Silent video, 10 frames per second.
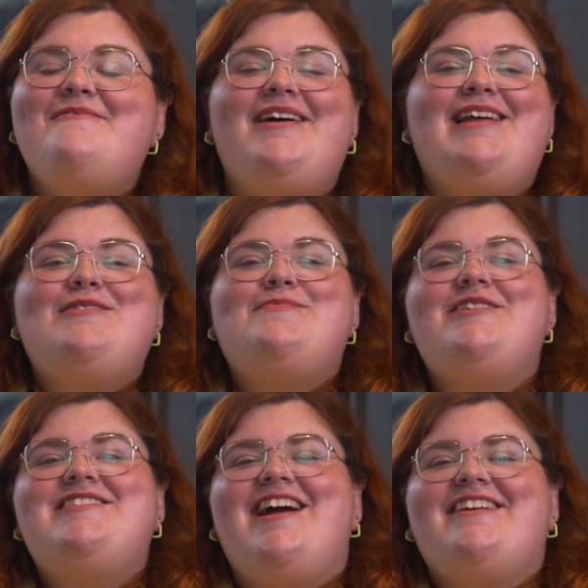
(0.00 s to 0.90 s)
my name is
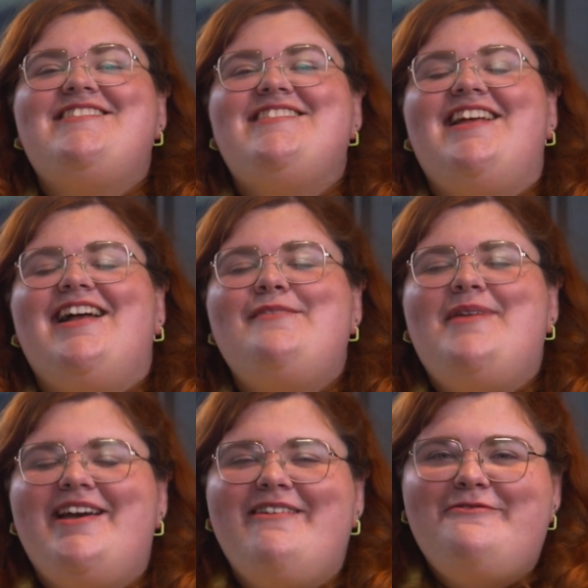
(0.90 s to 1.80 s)
Pauline Harrison and
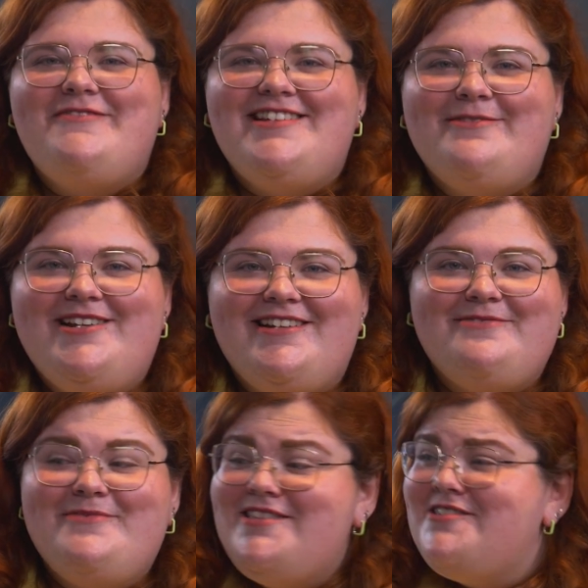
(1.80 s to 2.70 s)
I'm here at Fintech with
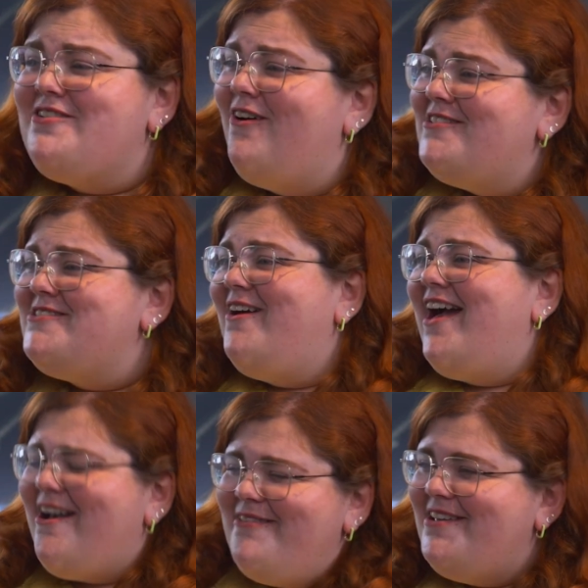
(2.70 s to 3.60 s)
London with Scott.
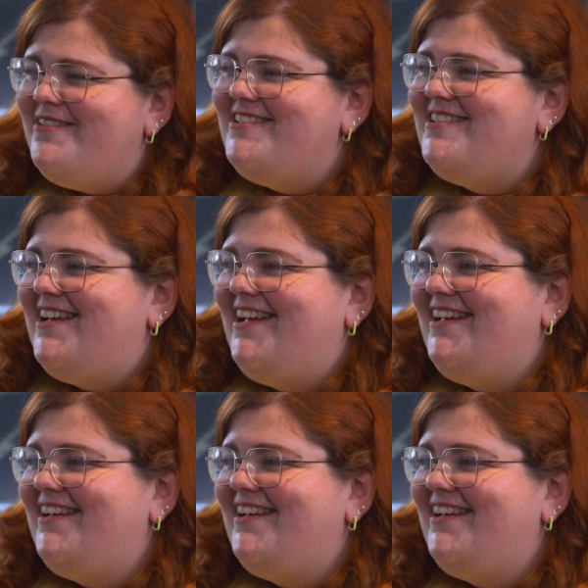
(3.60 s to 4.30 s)
Scott, how are you doing today?